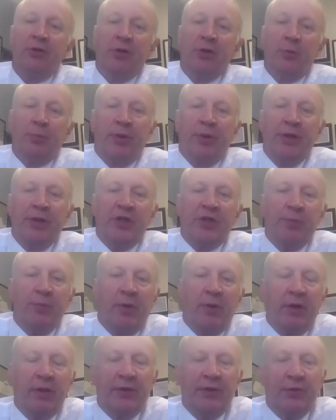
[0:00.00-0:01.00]
looked pretty
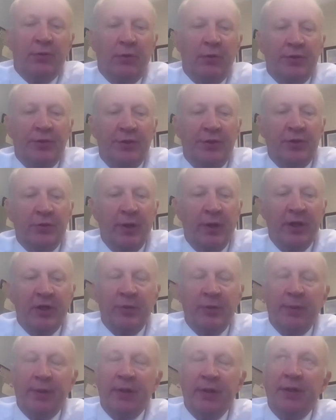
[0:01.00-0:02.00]
smart in this whole
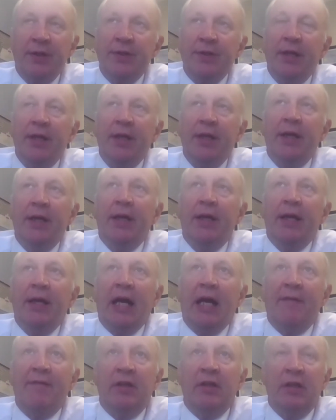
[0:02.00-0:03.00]
situation because
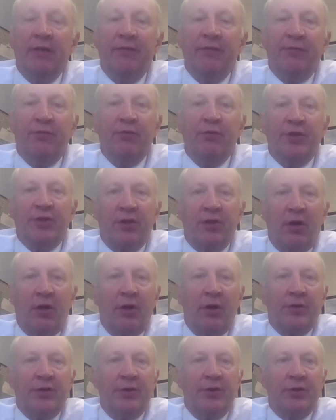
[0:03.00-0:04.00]
having lived through
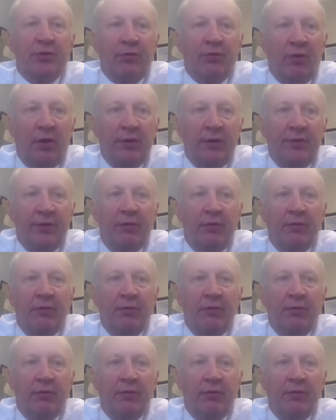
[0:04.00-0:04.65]
SARS in Toronto,